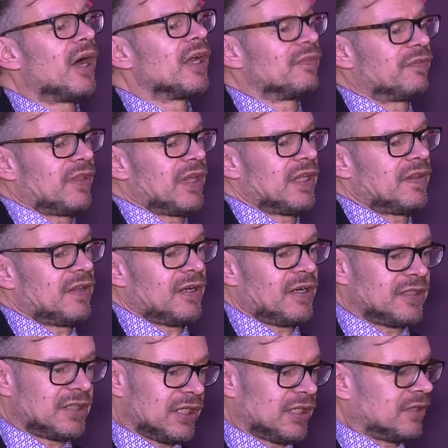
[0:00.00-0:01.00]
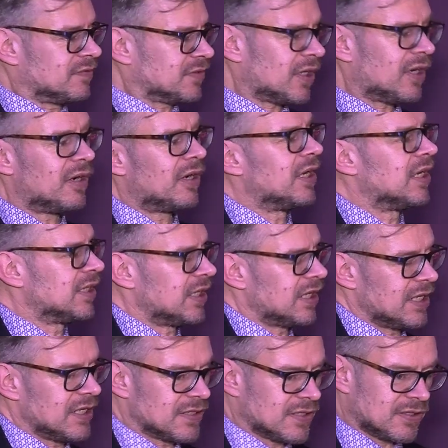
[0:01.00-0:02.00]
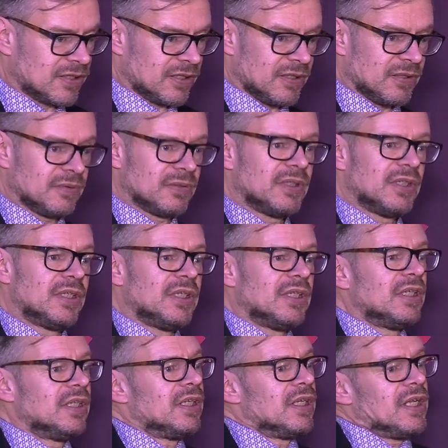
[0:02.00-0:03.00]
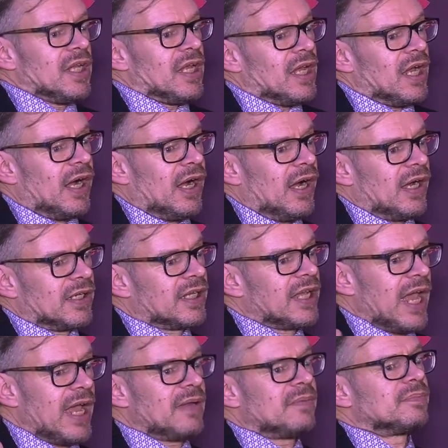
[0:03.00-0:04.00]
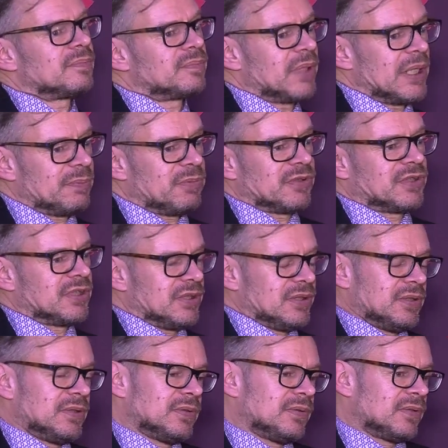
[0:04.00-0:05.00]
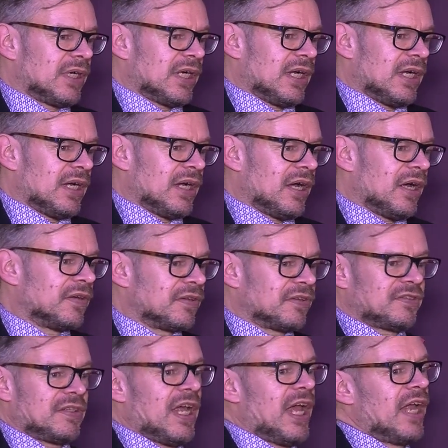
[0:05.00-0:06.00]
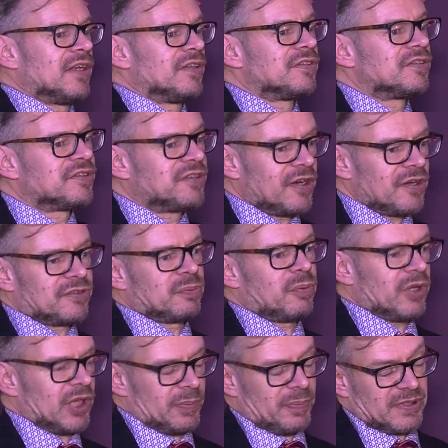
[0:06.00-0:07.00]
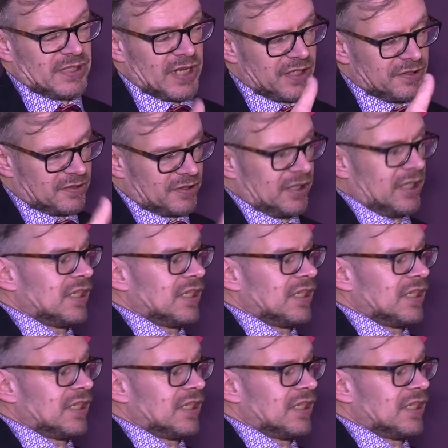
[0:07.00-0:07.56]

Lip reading: part of the idea of TIDE is to get people to understand just what the potential